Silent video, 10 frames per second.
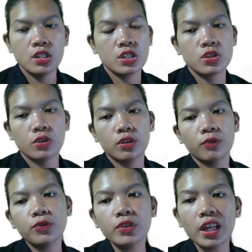So the
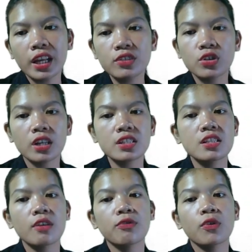Food and Drugs
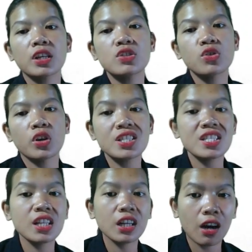therefore enjoins
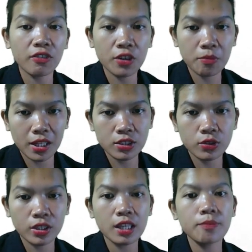the government
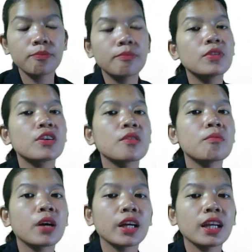to keep their
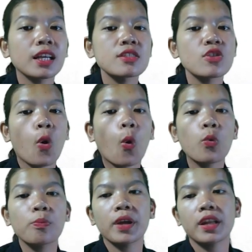markets
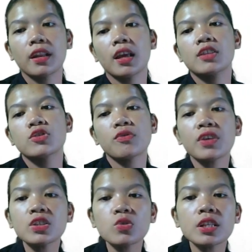open and to
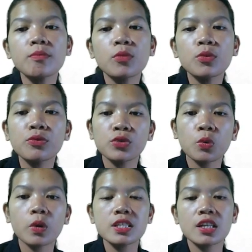eventually move
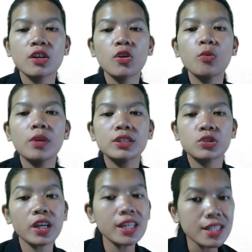towards a global
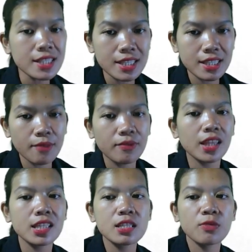trading system
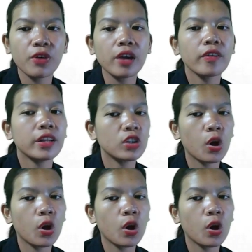that is fair and